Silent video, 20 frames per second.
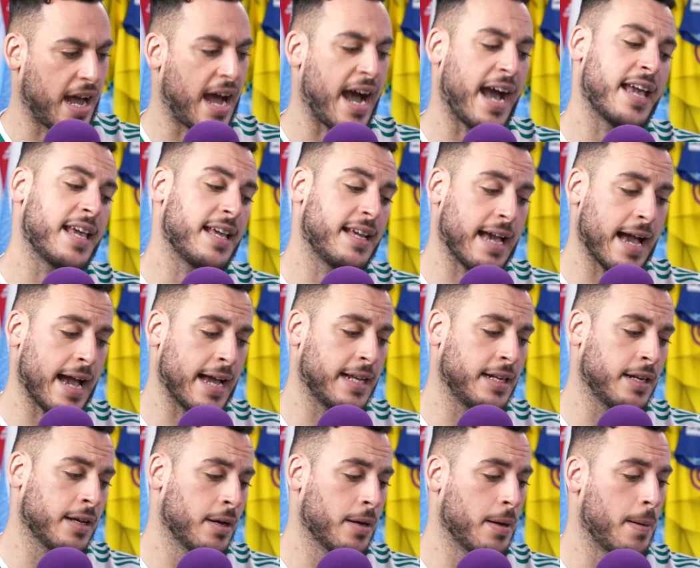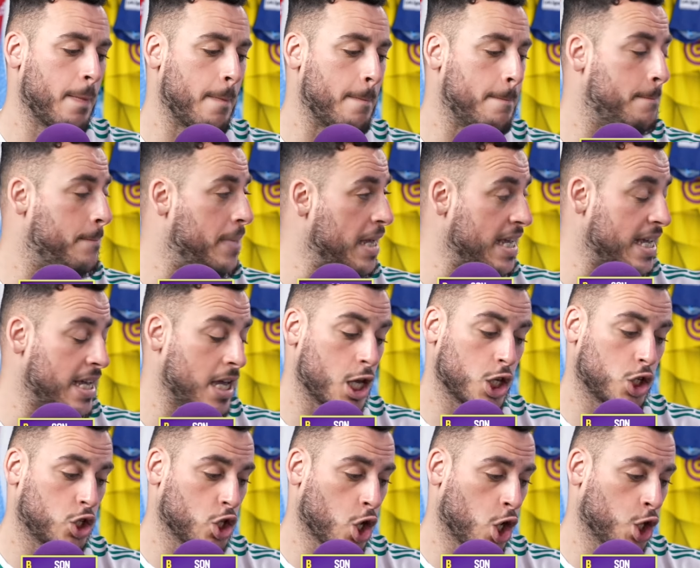A, Kane. B,
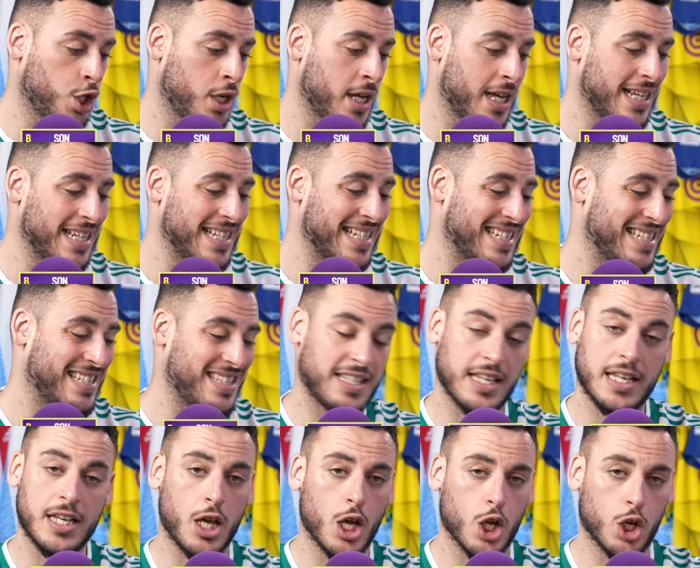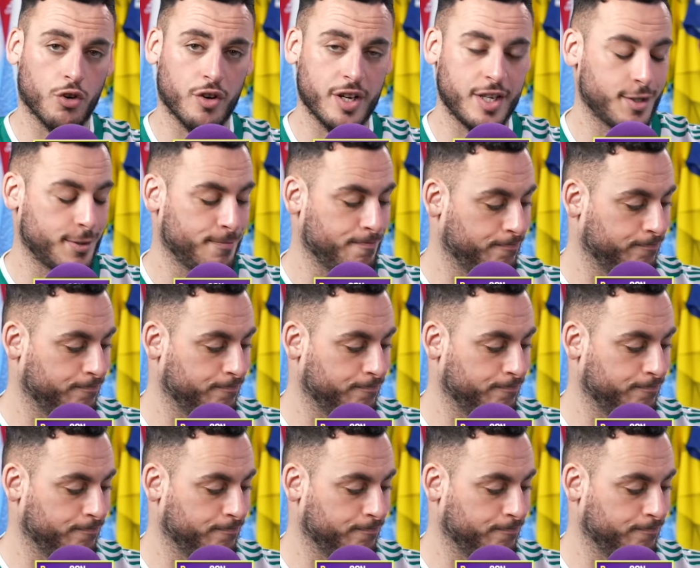Son. C, Lloris.